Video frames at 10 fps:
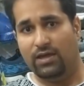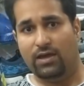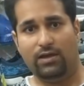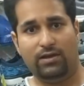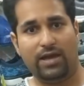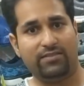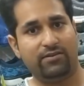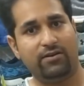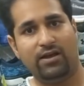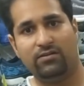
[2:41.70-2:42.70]

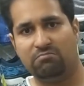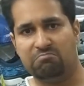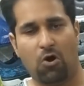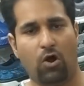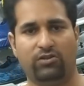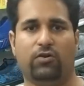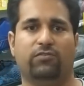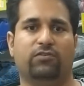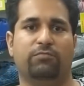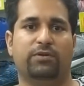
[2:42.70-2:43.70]
leather and all
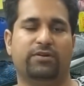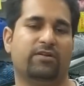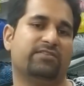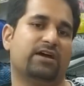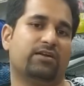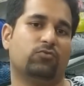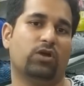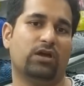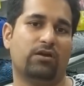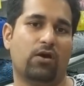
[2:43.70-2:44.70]
sorts of materials that are
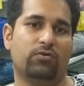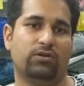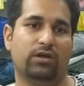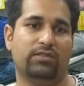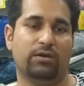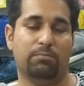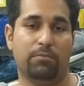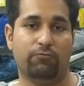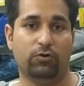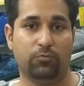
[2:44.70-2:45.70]
going around in the
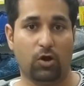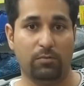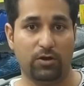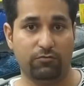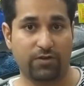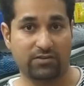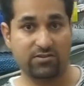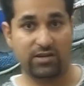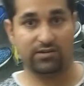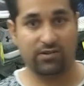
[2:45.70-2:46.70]
football
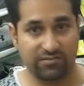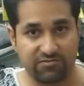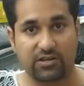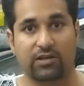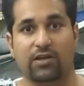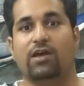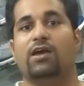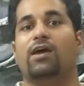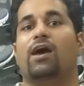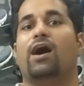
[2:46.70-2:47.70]
manufacturing industry
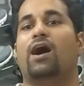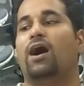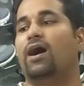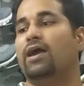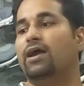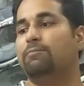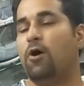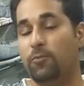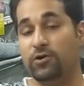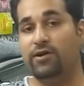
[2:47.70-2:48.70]

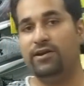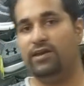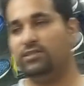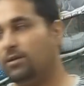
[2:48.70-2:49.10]
popularly in